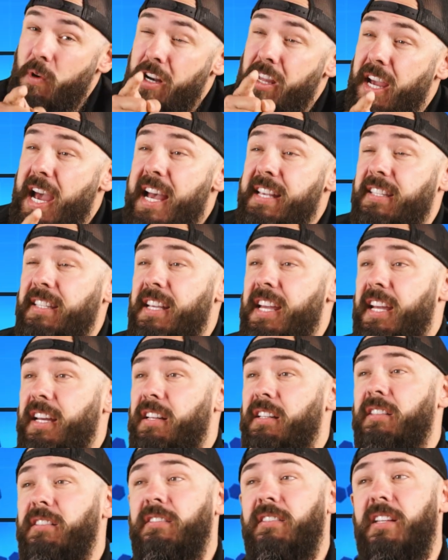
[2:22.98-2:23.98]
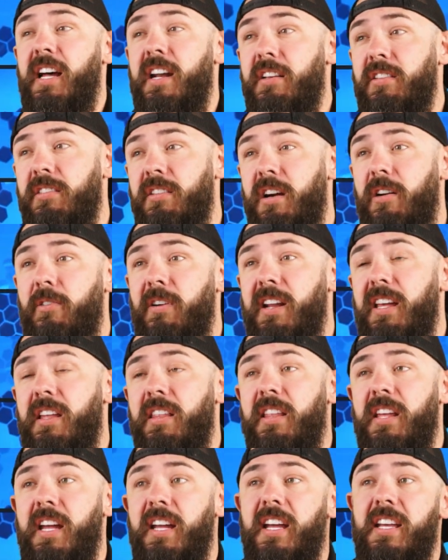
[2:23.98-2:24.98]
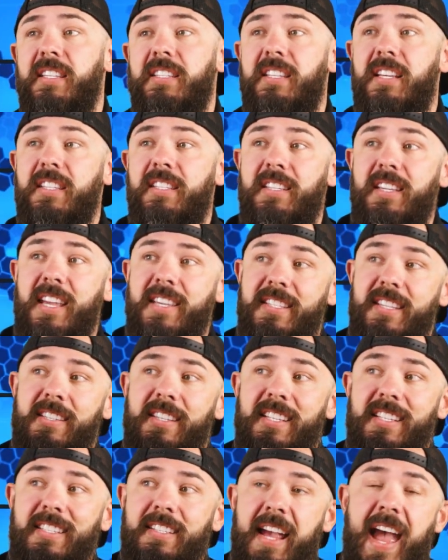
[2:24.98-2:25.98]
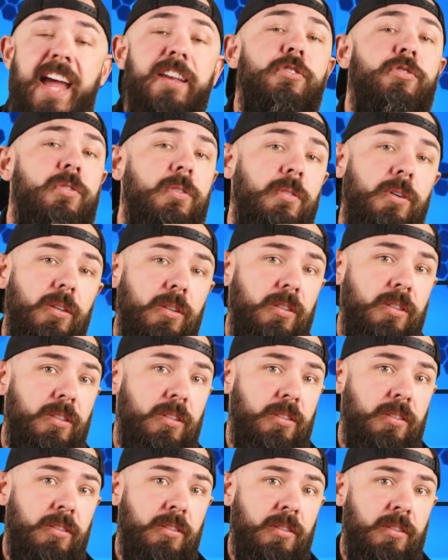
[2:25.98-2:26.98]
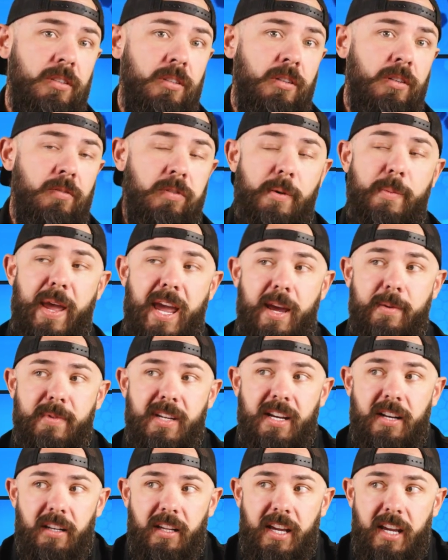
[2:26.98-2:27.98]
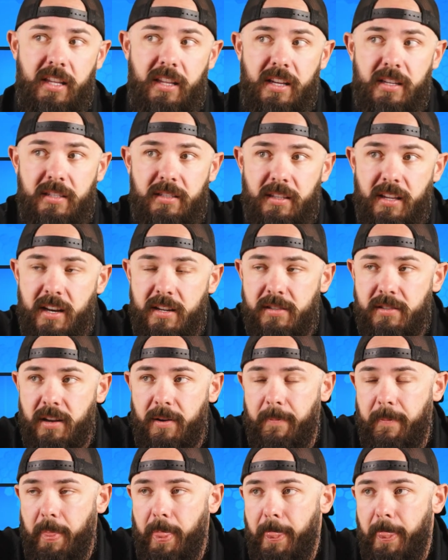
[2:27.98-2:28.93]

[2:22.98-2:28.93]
What do you guys think? Let us know. What do you think? Is this intentional from AMD to leak this? Let us know.